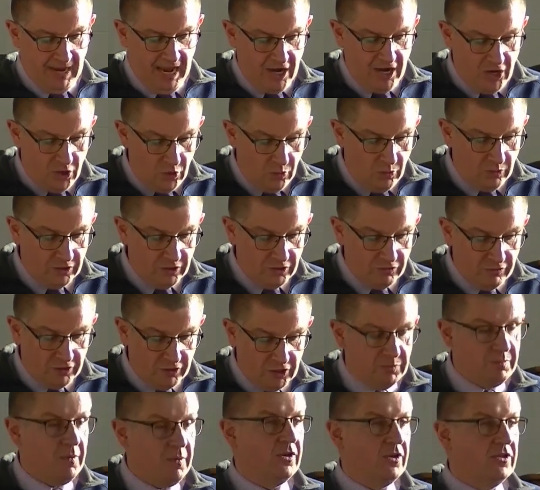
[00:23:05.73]
And Noah's
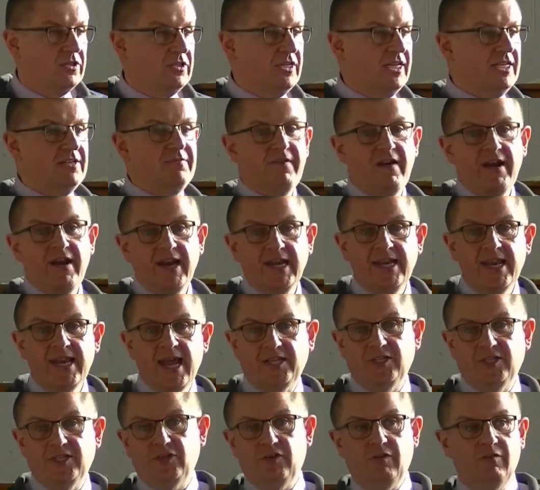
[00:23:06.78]
response, his very
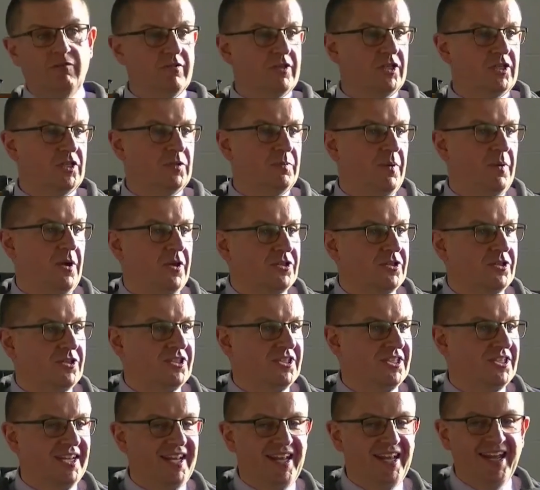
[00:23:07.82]
natural
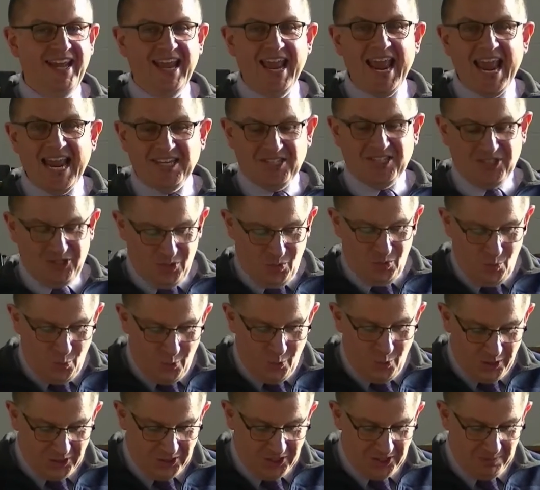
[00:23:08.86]
response, is to
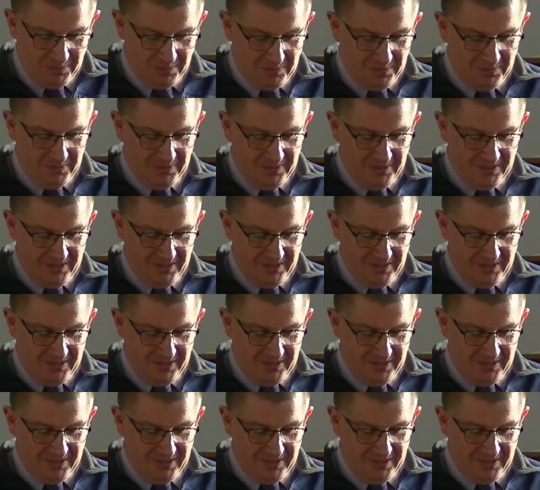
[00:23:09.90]
worship.